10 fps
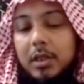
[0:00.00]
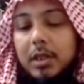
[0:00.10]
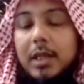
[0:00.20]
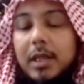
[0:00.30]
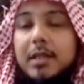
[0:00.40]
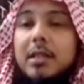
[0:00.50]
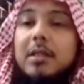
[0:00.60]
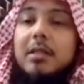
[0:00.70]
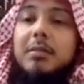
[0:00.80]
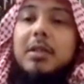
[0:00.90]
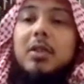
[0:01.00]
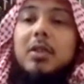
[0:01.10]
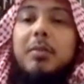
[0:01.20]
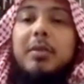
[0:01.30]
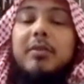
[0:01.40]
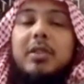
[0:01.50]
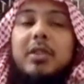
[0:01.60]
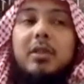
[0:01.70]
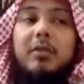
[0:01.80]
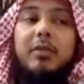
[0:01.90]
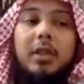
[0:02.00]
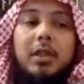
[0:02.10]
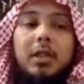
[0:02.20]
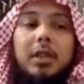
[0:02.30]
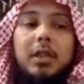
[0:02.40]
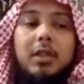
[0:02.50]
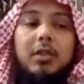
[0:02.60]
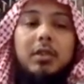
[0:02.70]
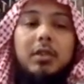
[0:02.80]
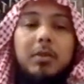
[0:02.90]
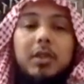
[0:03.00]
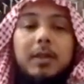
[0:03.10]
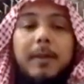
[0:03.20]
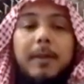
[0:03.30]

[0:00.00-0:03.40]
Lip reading: against intimacy or prevention of intimacy.